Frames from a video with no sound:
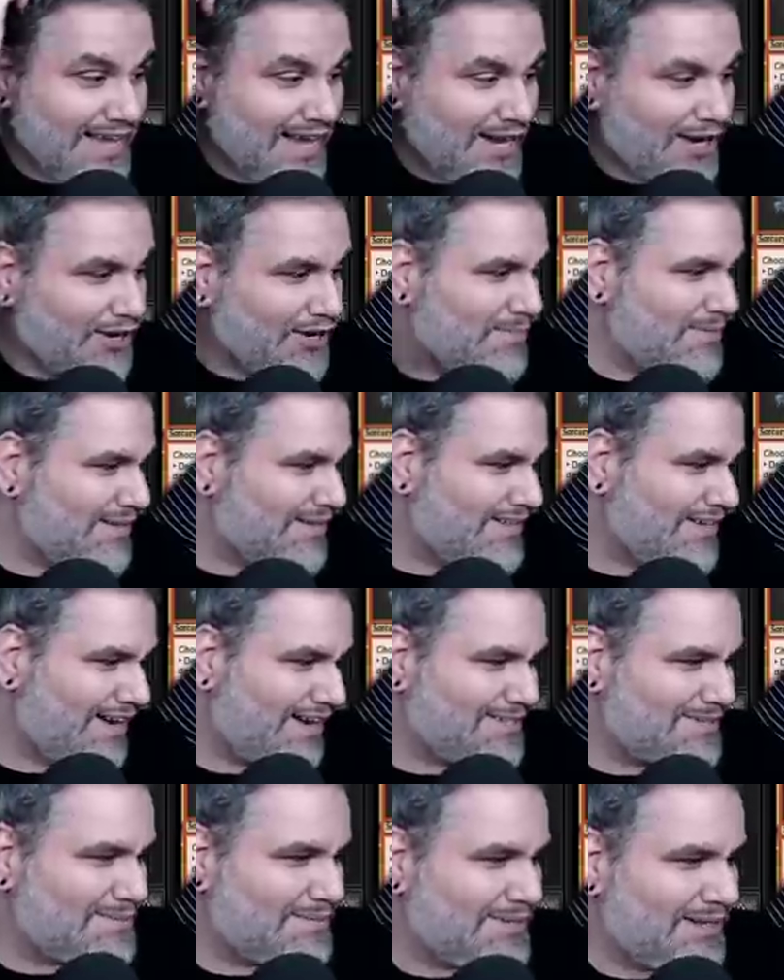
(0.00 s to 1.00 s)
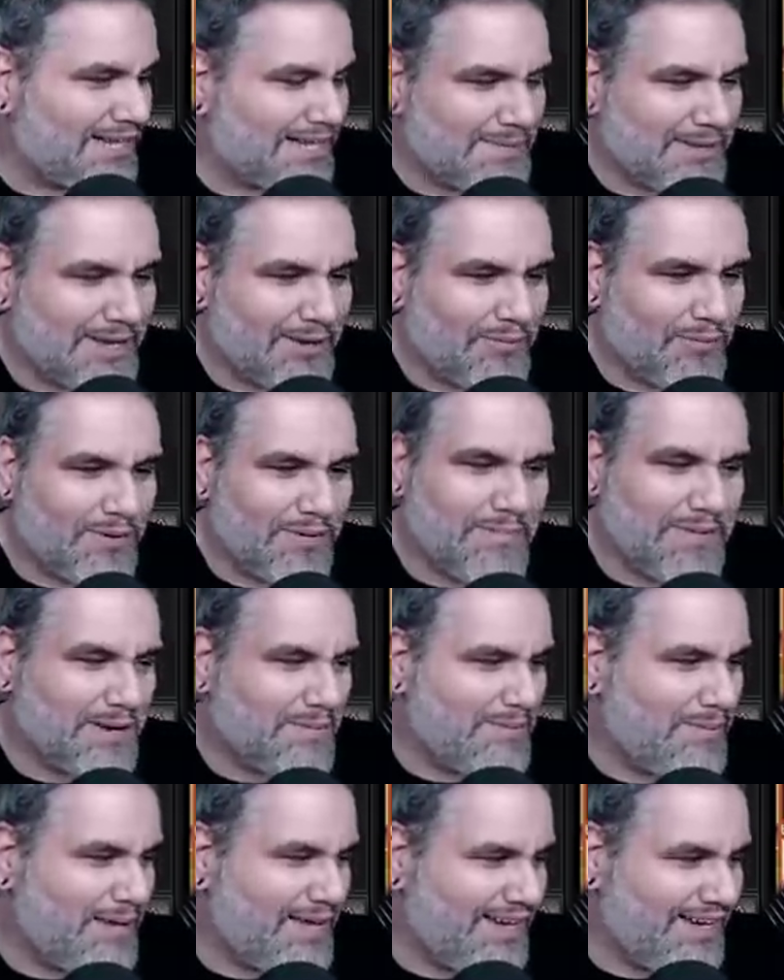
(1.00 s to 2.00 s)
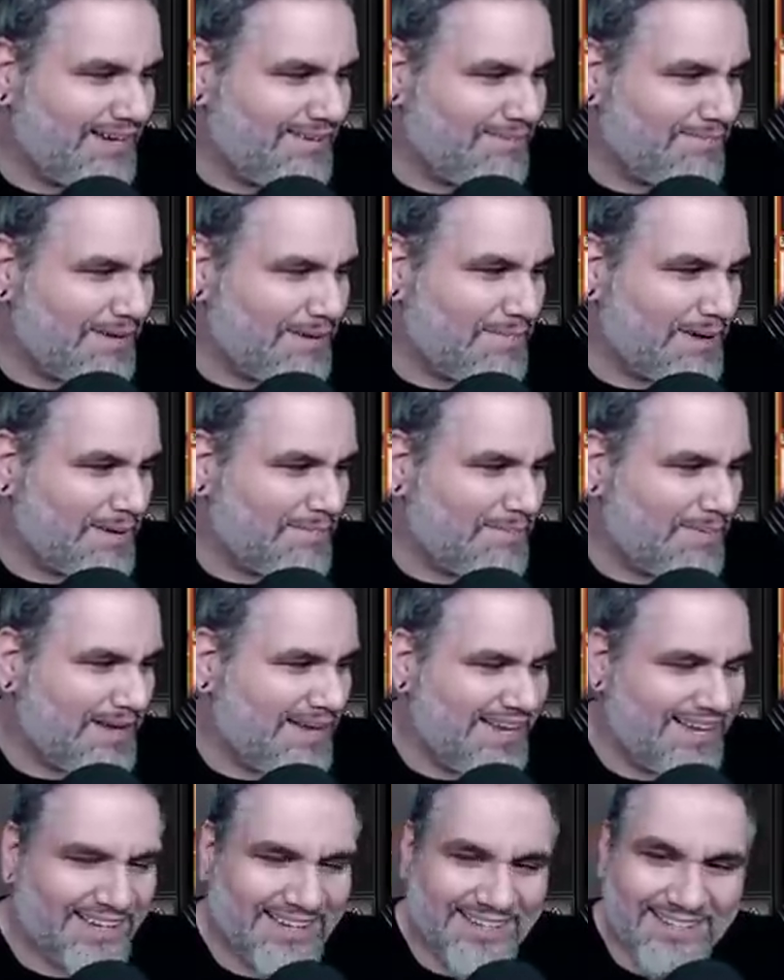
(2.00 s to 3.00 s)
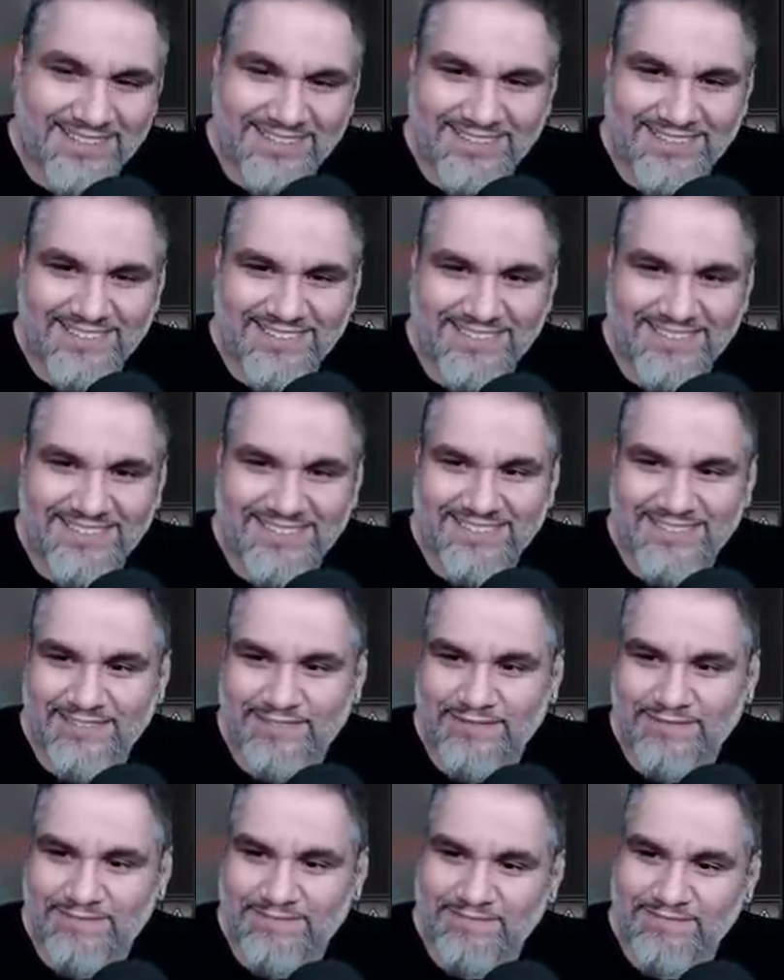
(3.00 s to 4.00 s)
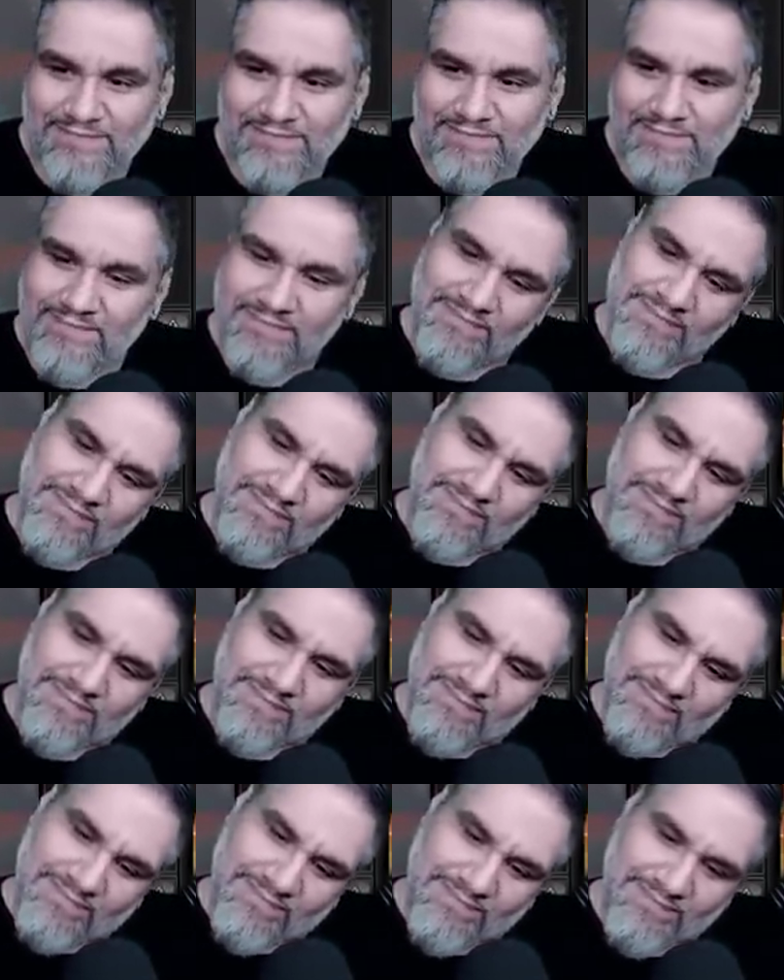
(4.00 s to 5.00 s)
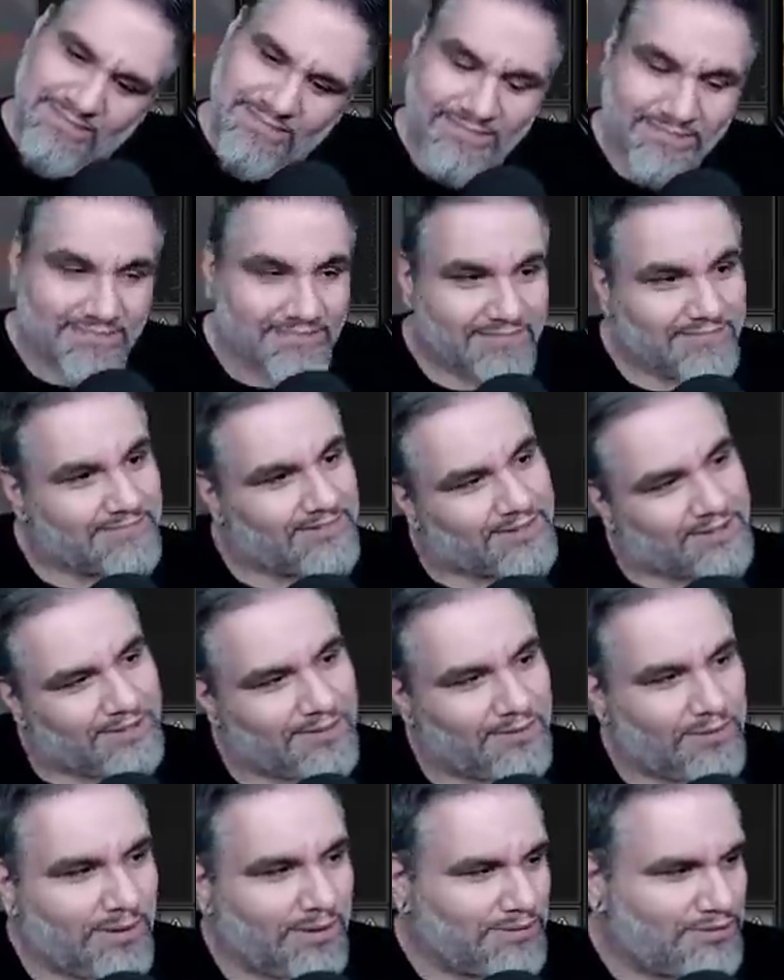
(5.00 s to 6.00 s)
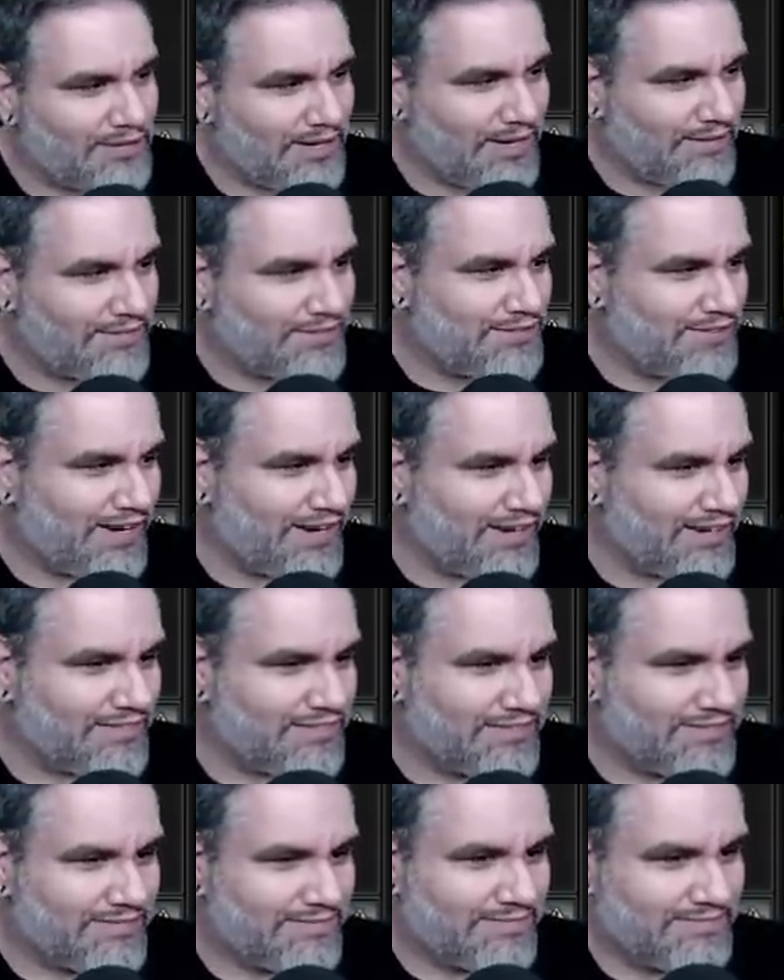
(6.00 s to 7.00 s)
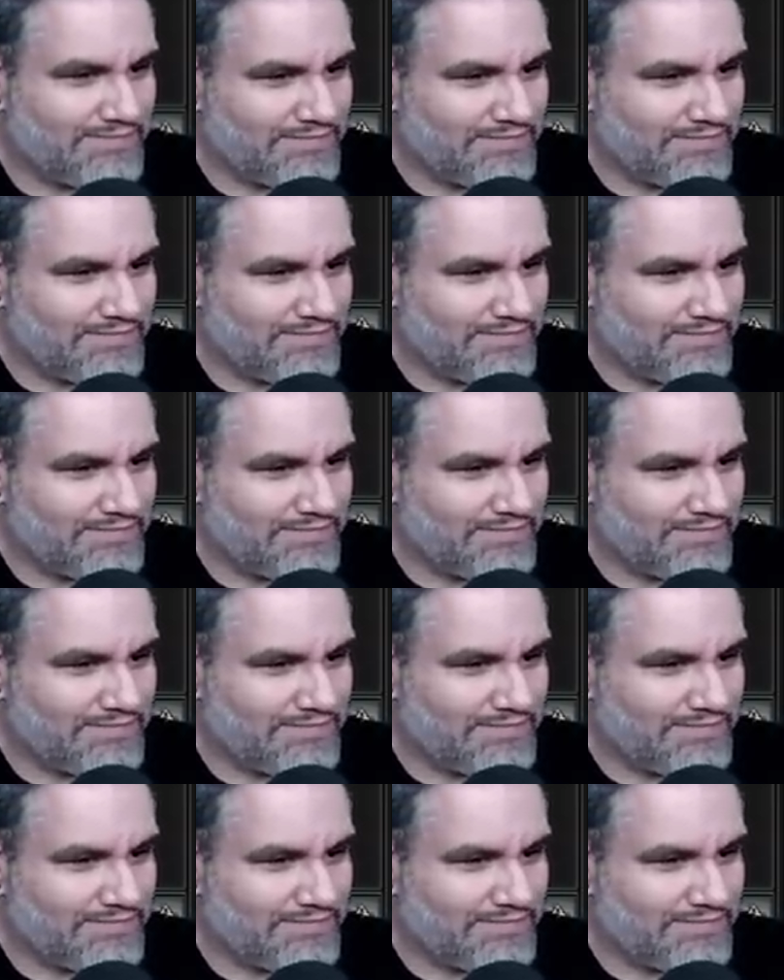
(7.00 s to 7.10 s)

Yeah, go to the McDonald's and be like, let me get one McBig, McB. And I ain't driving anywhere right now, boy. Where would you have to drive?